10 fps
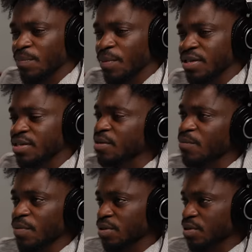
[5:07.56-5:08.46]
painting in
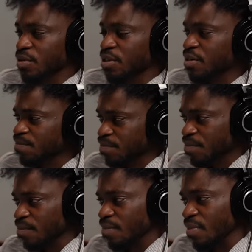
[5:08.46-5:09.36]
particular,
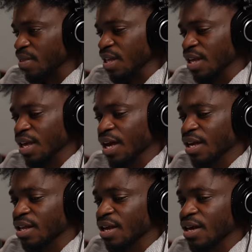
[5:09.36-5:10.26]

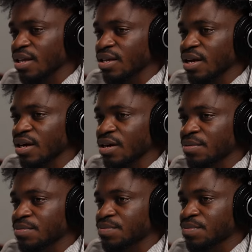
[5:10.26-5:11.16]
and then
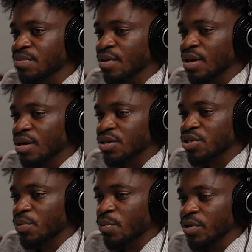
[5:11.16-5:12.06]

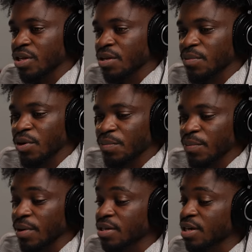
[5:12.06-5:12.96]
someone hit me up in
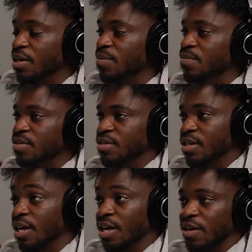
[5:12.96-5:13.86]
my DMs,
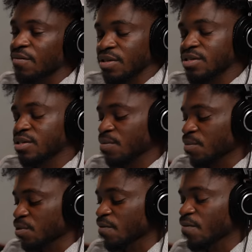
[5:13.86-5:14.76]
like it's a
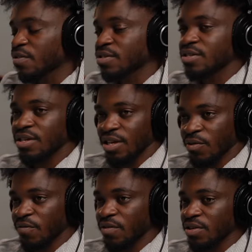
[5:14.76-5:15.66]
mutual friend
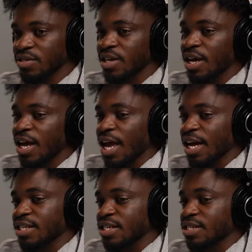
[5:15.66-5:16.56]
of ours,
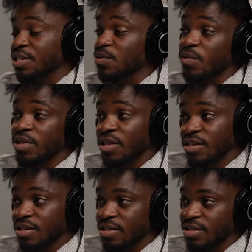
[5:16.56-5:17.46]
and he said he wanted
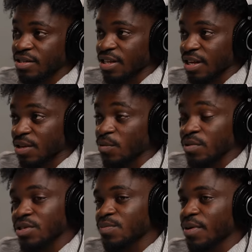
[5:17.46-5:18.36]
to buy
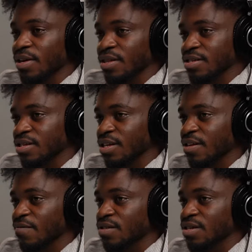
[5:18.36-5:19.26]
it as an
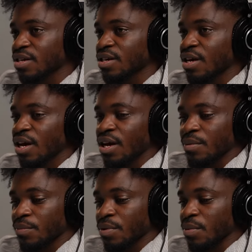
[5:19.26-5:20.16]
NFT.
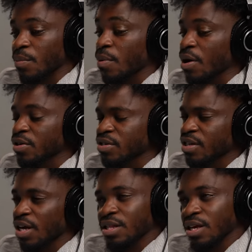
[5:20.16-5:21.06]
But prior to
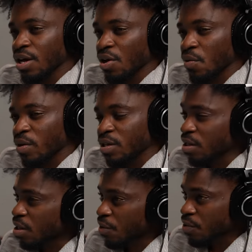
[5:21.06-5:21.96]
that, I think I already
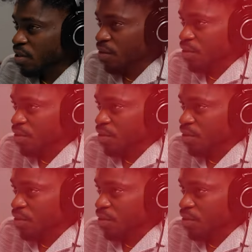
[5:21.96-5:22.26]
announced I